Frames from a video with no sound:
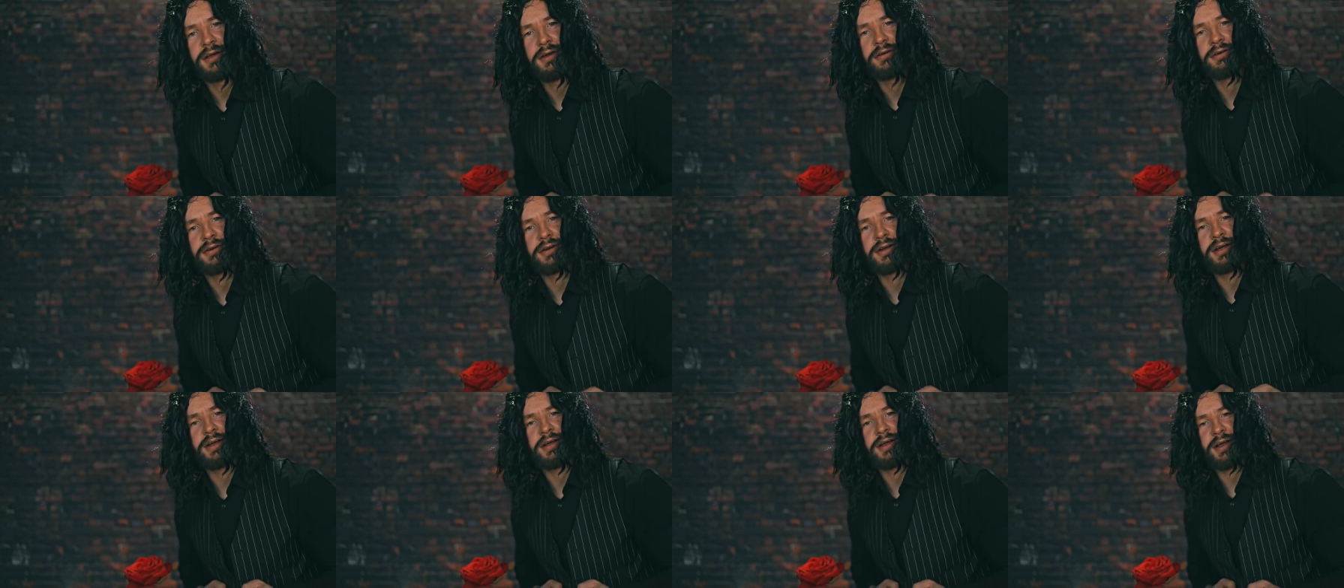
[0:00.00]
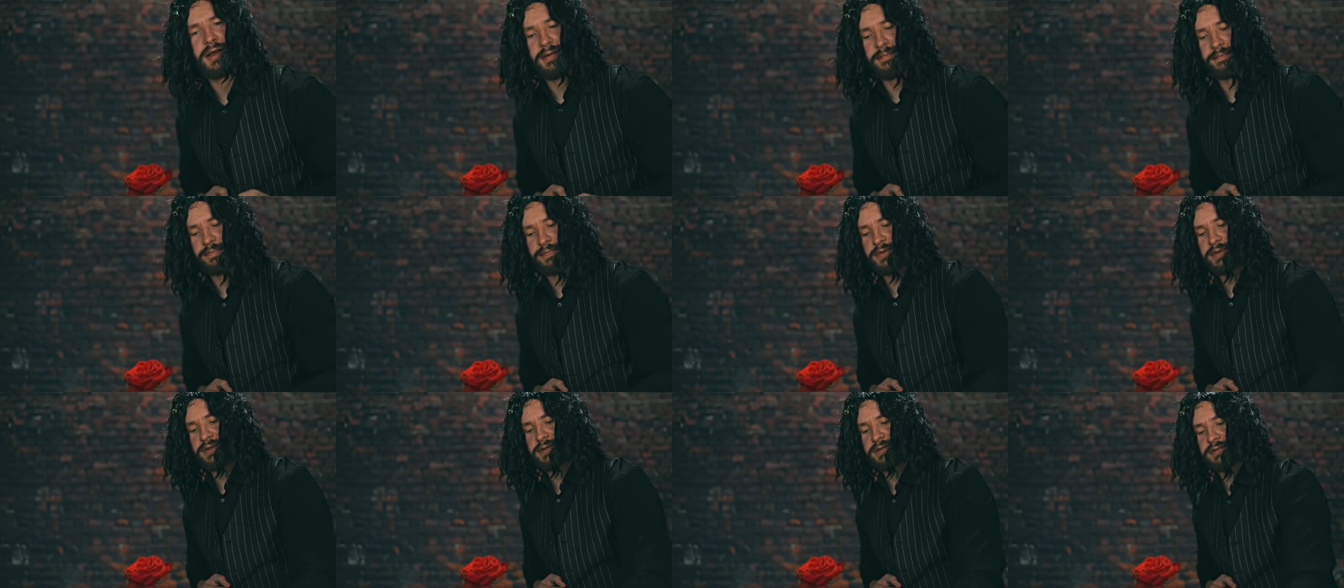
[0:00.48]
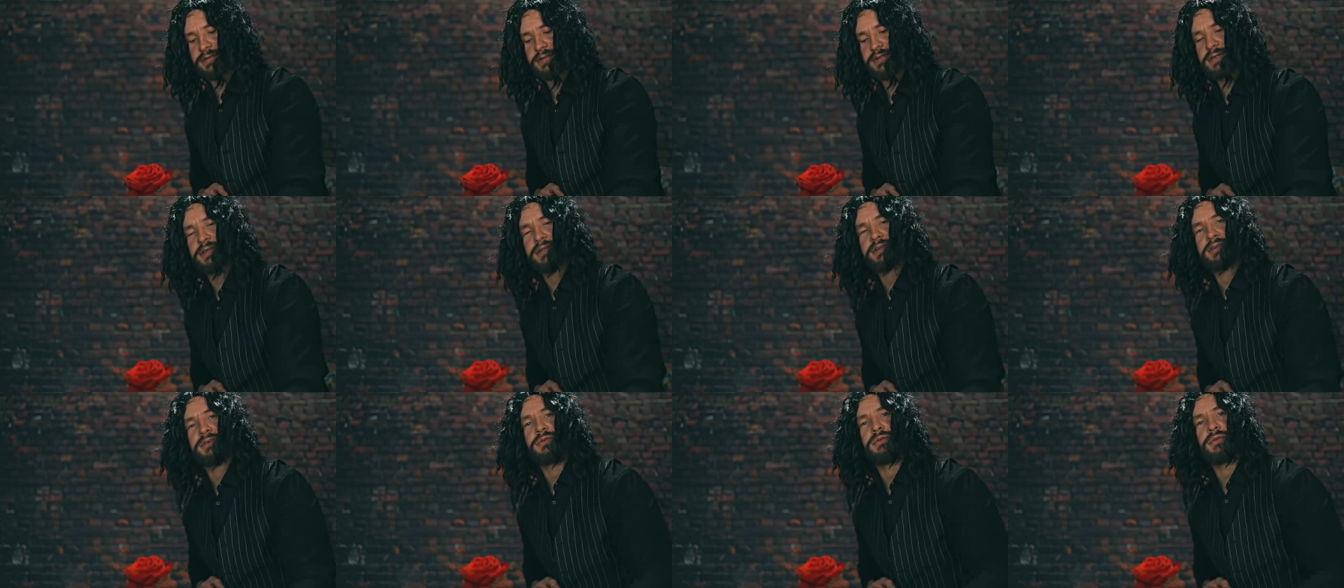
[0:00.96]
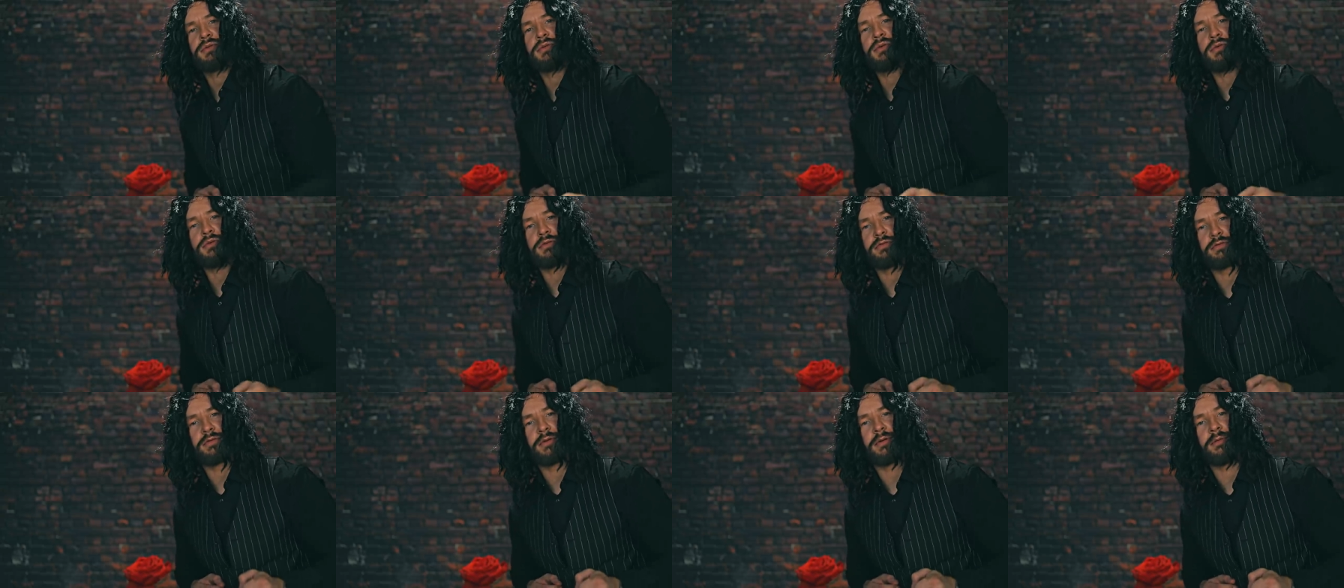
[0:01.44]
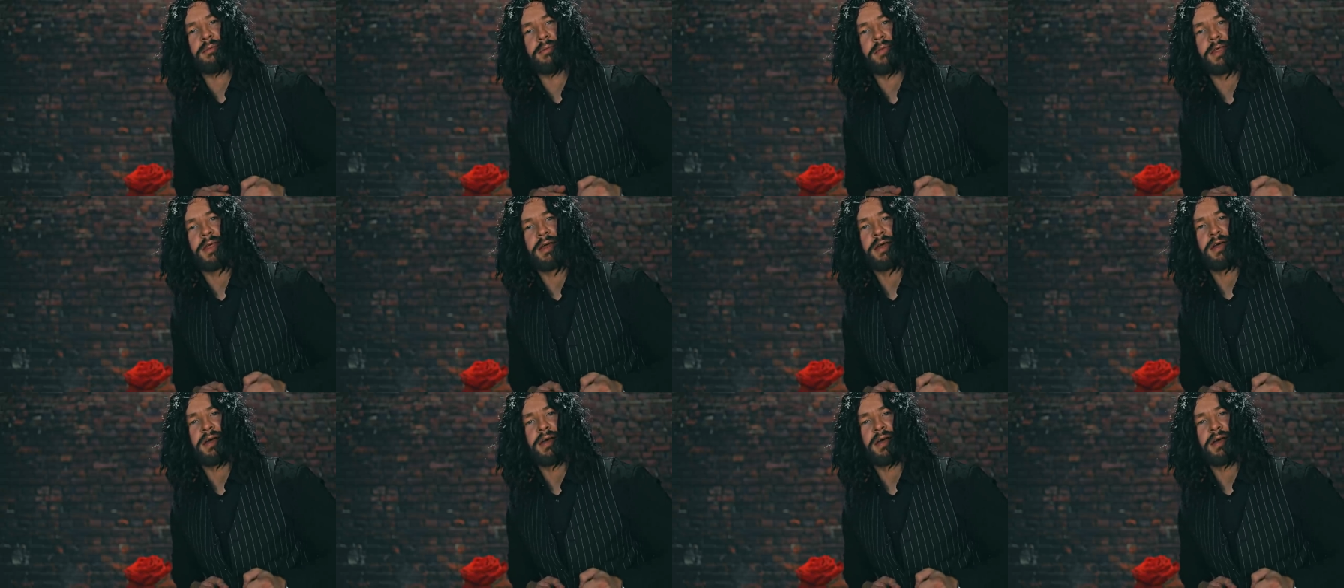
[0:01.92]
Okay, and this is all from